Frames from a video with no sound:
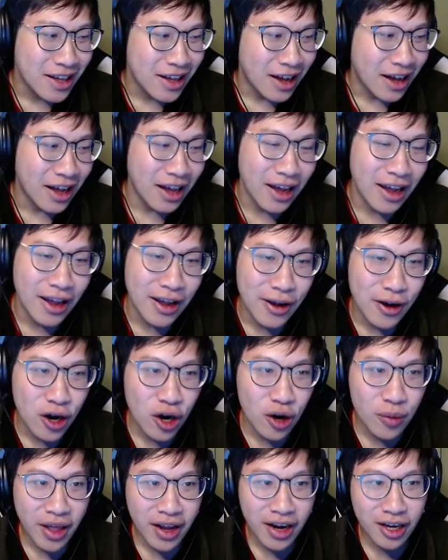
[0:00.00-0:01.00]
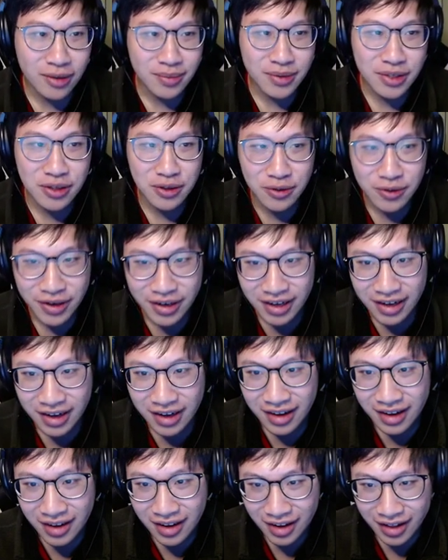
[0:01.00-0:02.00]
I hope that helps to uh,
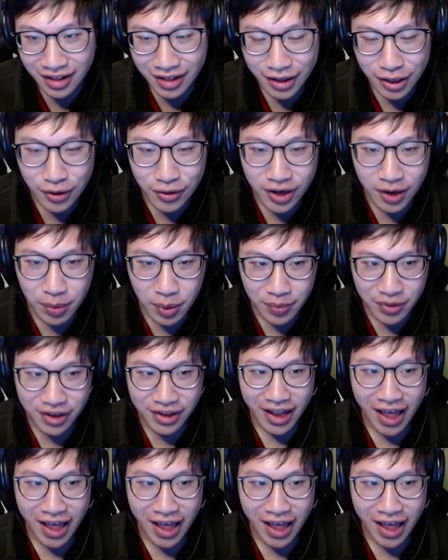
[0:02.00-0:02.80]
clear it up a bit.